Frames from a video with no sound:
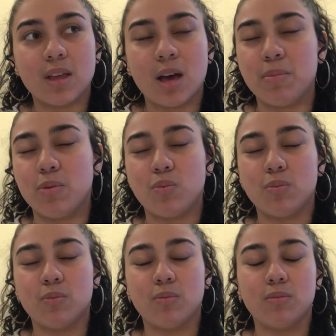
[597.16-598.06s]
I mean,
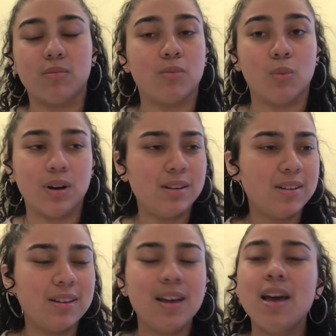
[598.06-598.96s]

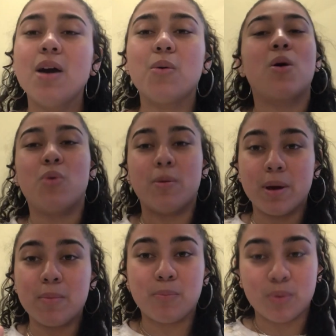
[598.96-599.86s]
what? When
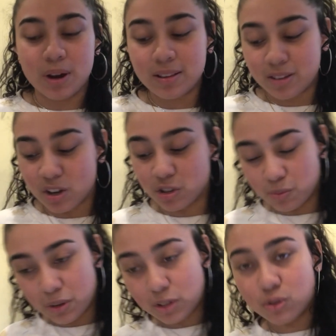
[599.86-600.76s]
my brain
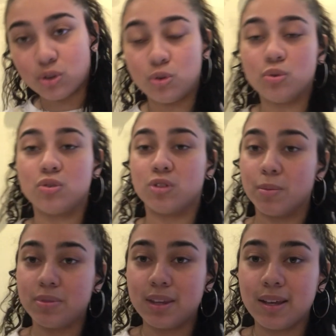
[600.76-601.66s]
tells me to do
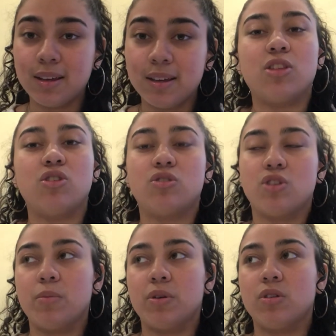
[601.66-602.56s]
something, I just
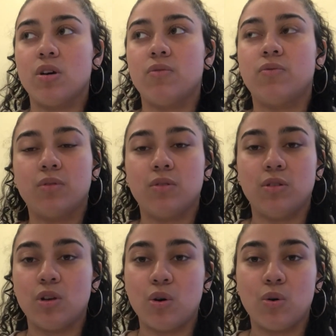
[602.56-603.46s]
tell myself,
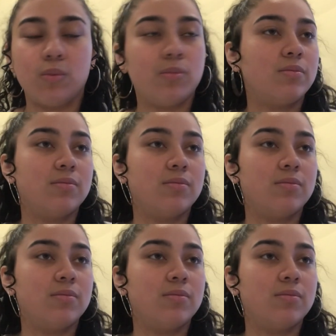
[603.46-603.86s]
no,